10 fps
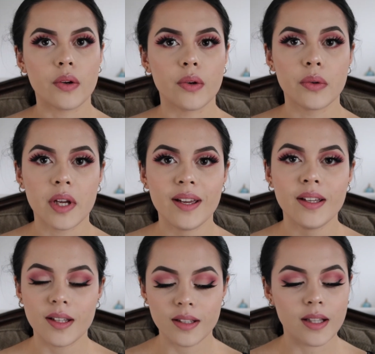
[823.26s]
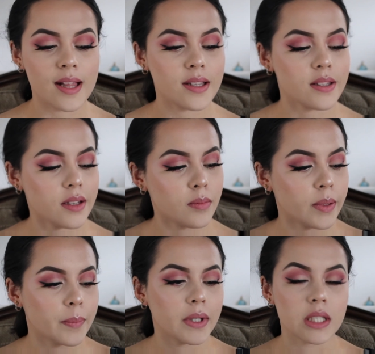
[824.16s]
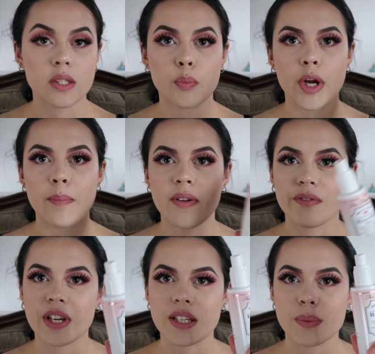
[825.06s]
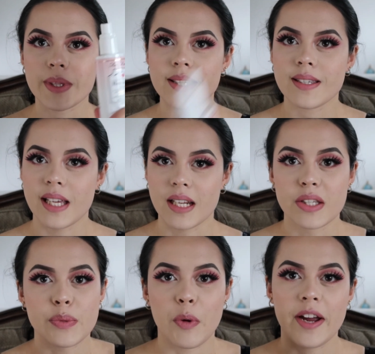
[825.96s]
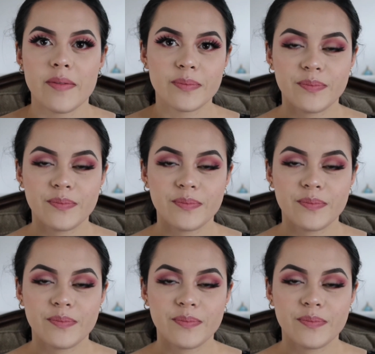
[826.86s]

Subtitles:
Okay, and the last step, I'm going to spray my face with the setting spray.